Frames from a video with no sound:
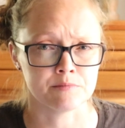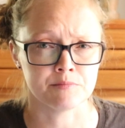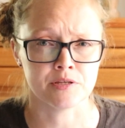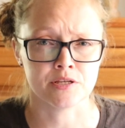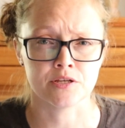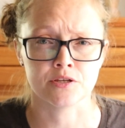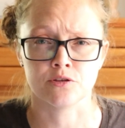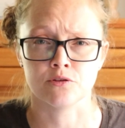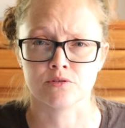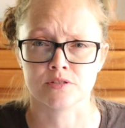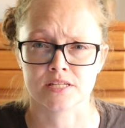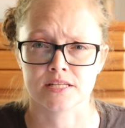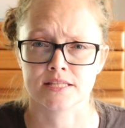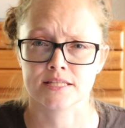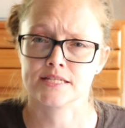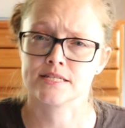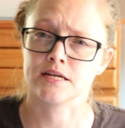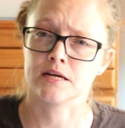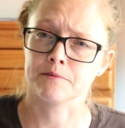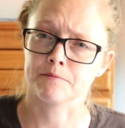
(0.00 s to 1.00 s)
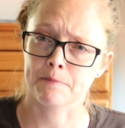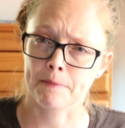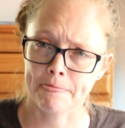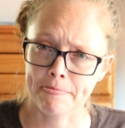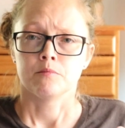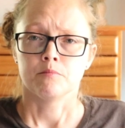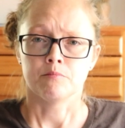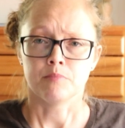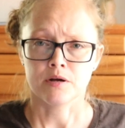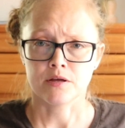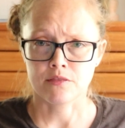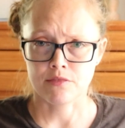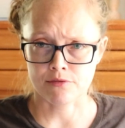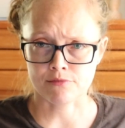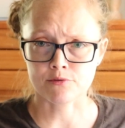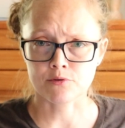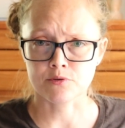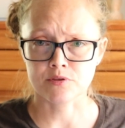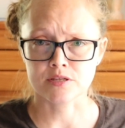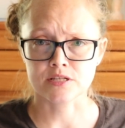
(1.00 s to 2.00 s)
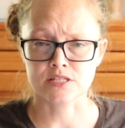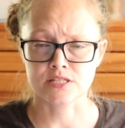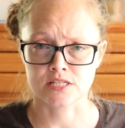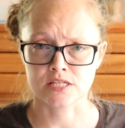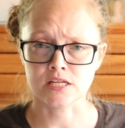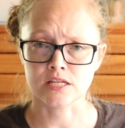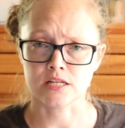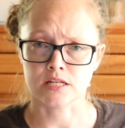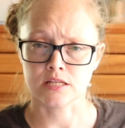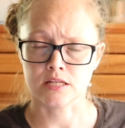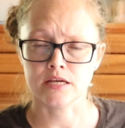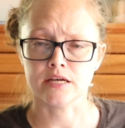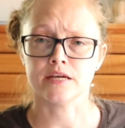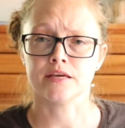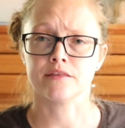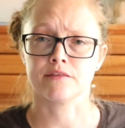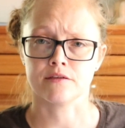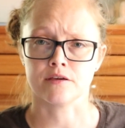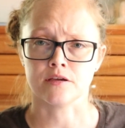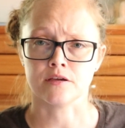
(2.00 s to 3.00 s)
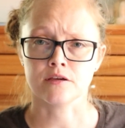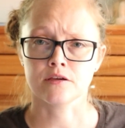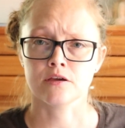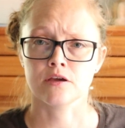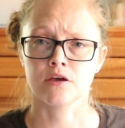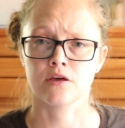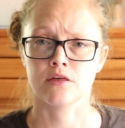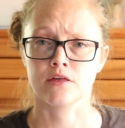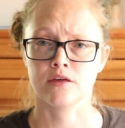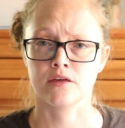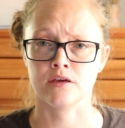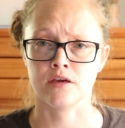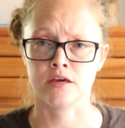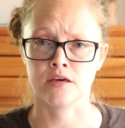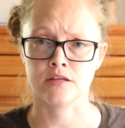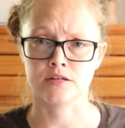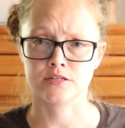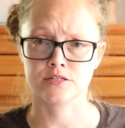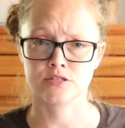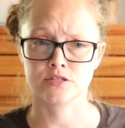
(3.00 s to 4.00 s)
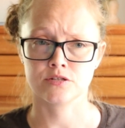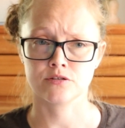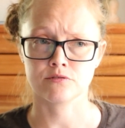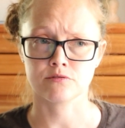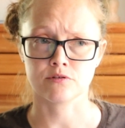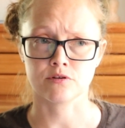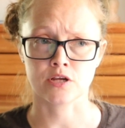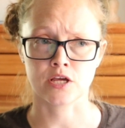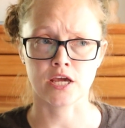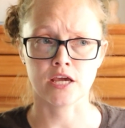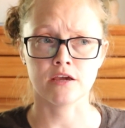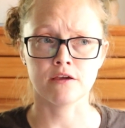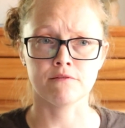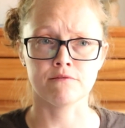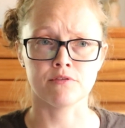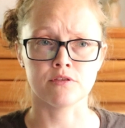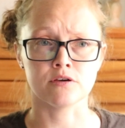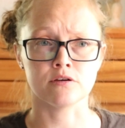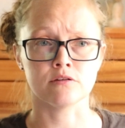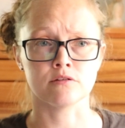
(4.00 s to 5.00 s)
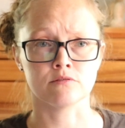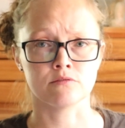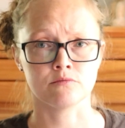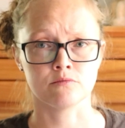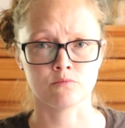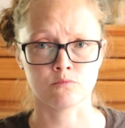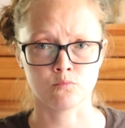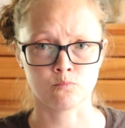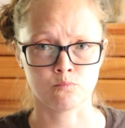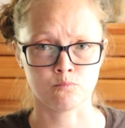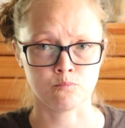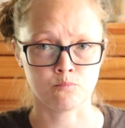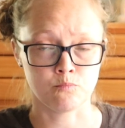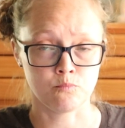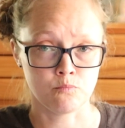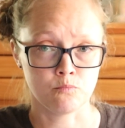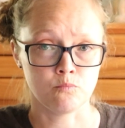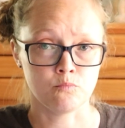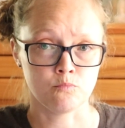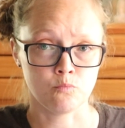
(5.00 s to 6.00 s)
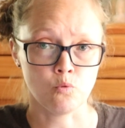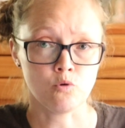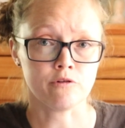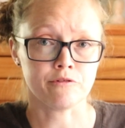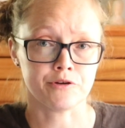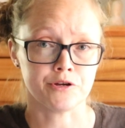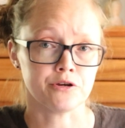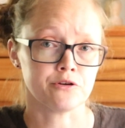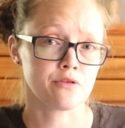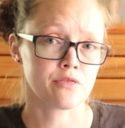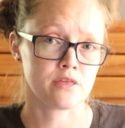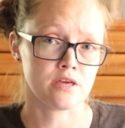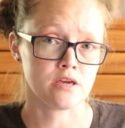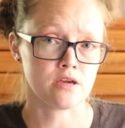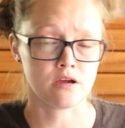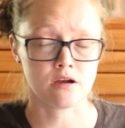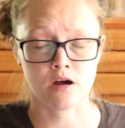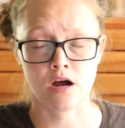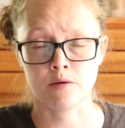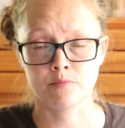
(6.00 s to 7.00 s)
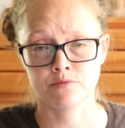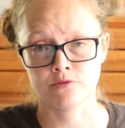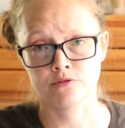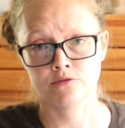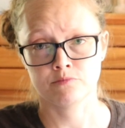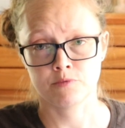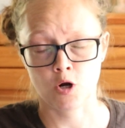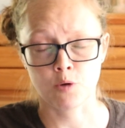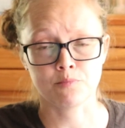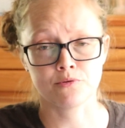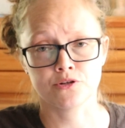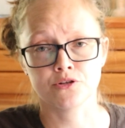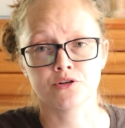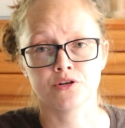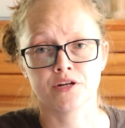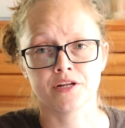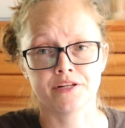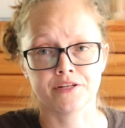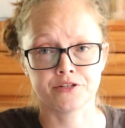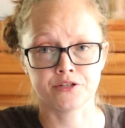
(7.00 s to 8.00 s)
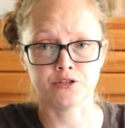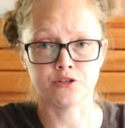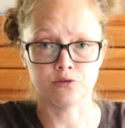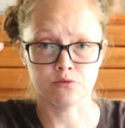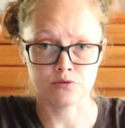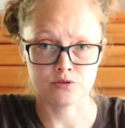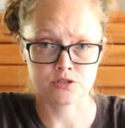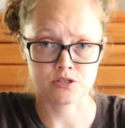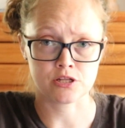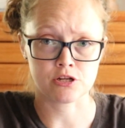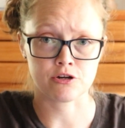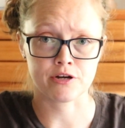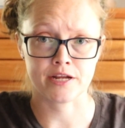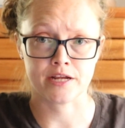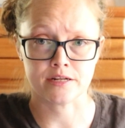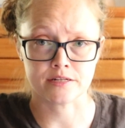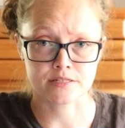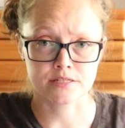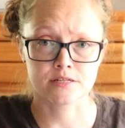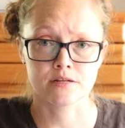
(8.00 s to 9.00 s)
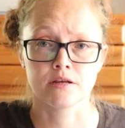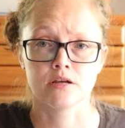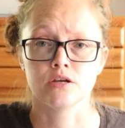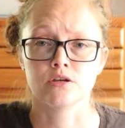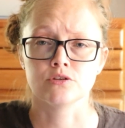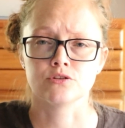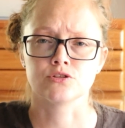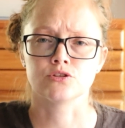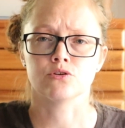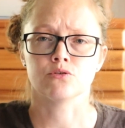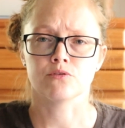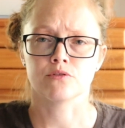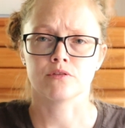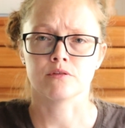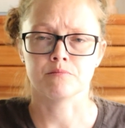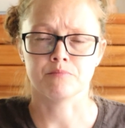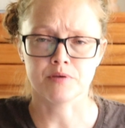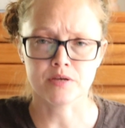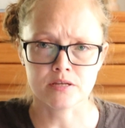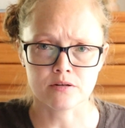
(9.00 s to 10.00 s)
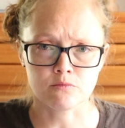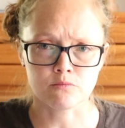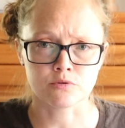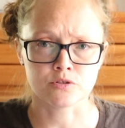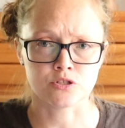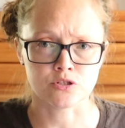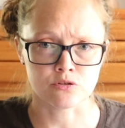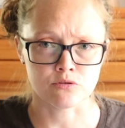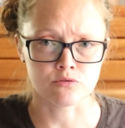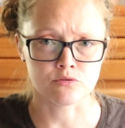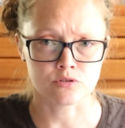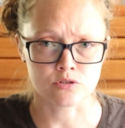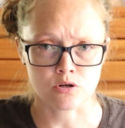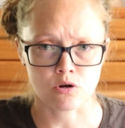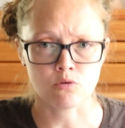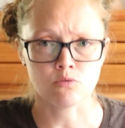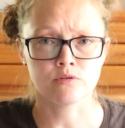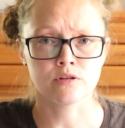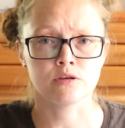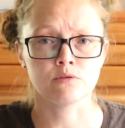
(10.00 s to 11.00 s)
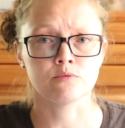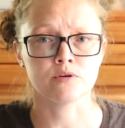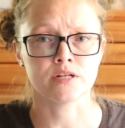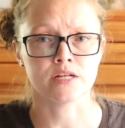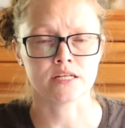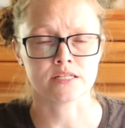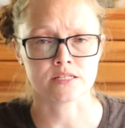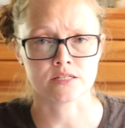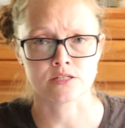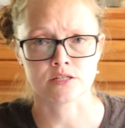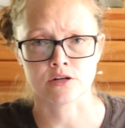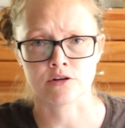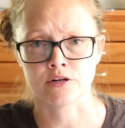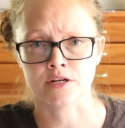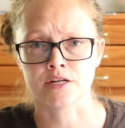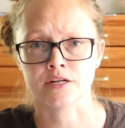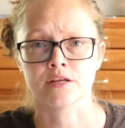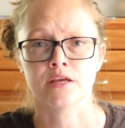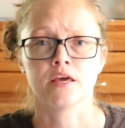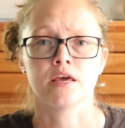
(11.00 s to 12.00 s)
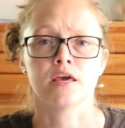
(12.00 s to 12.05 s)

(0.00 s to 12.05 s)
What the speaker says: being used at the time. But through the seat and leg thing, it gave the warrior the opportunity to use their hands. So the bit was used only when necessary,